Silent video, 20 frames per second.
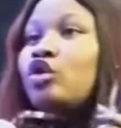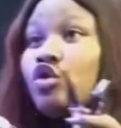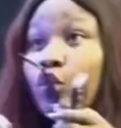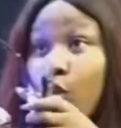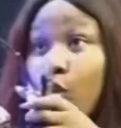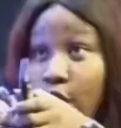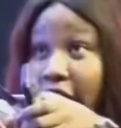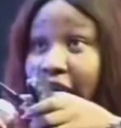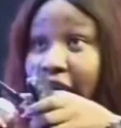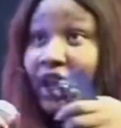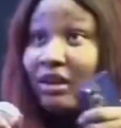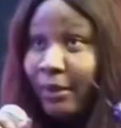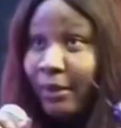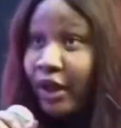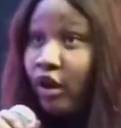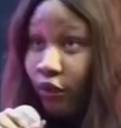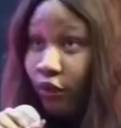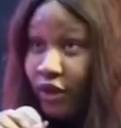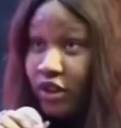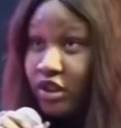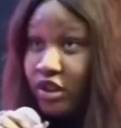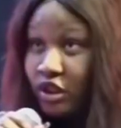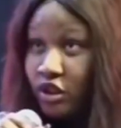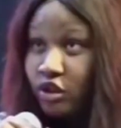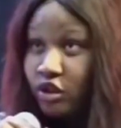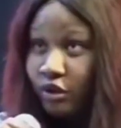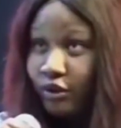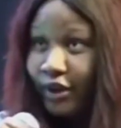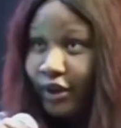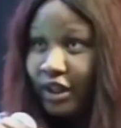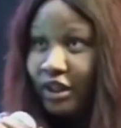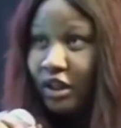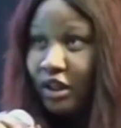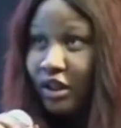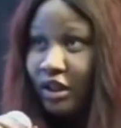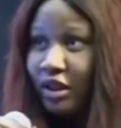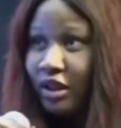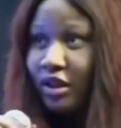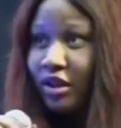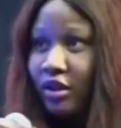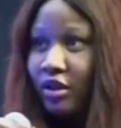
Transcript: heard my conversation, right? Wait, wait.